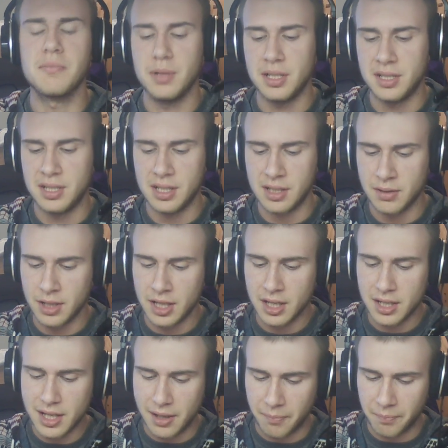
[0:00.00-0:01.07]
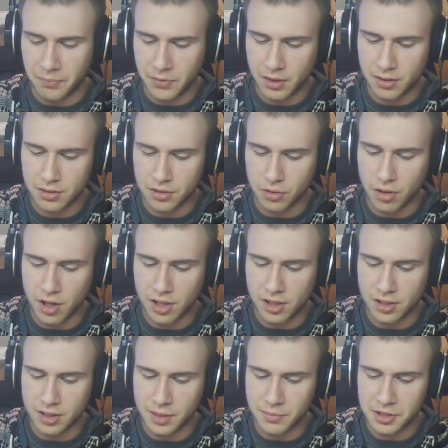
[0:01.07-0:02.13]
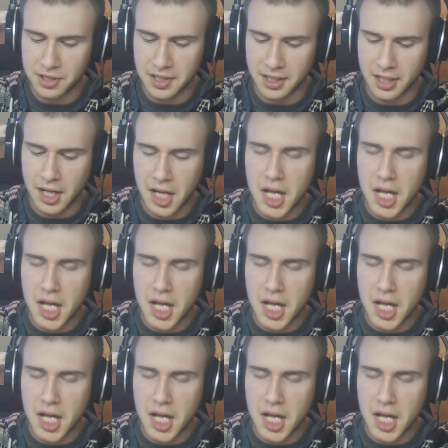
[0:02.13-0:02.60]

But yeah, so Croconaw, number 10.